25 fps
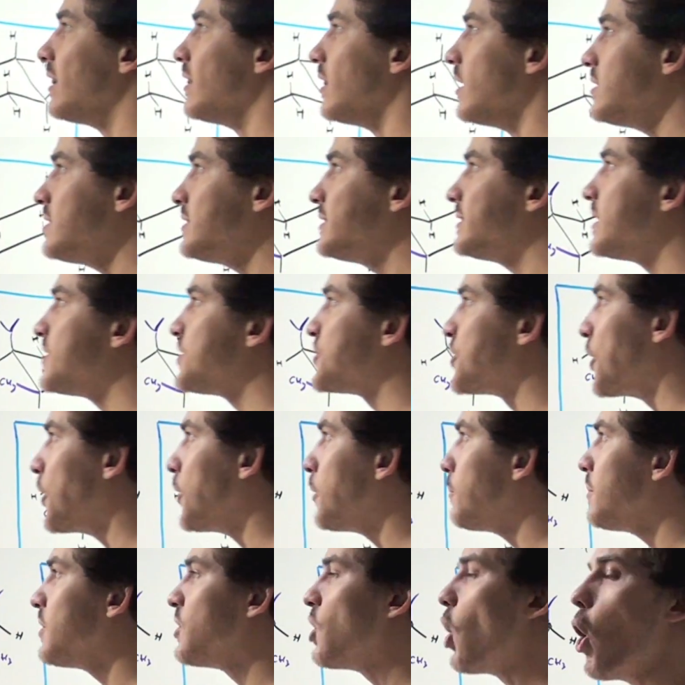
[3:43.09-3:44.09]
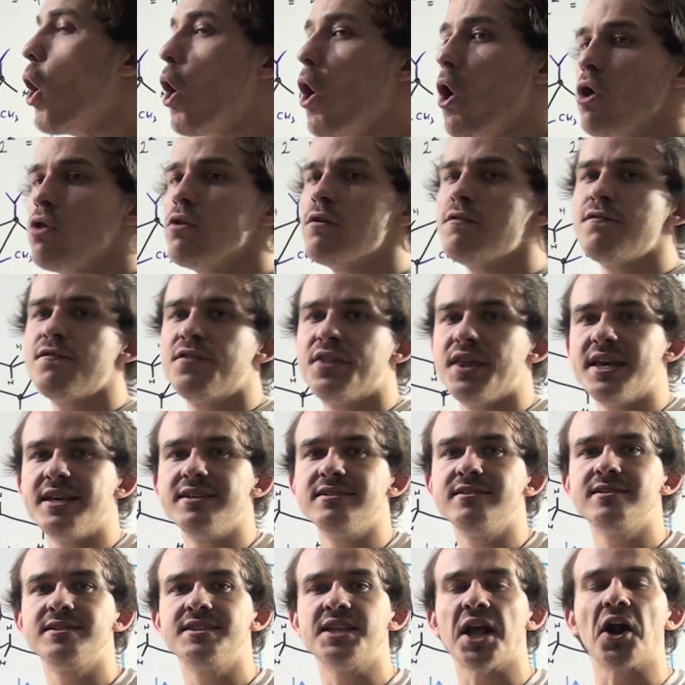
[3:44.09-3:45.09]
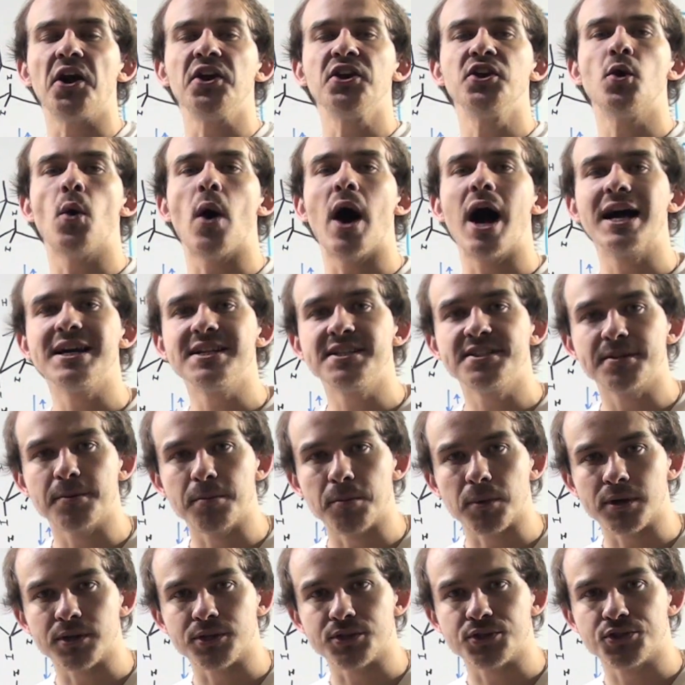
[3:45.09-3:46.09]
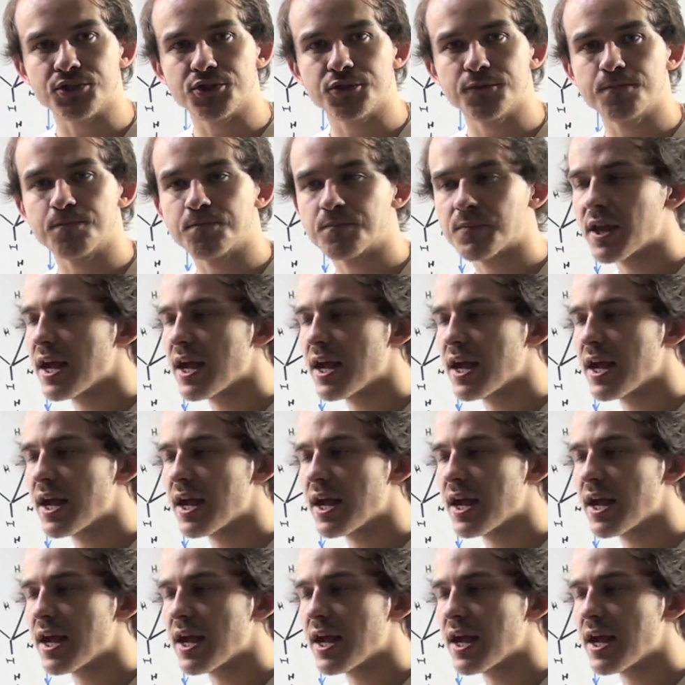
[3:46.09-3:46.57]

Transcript: let's determine all of these stereoisomers.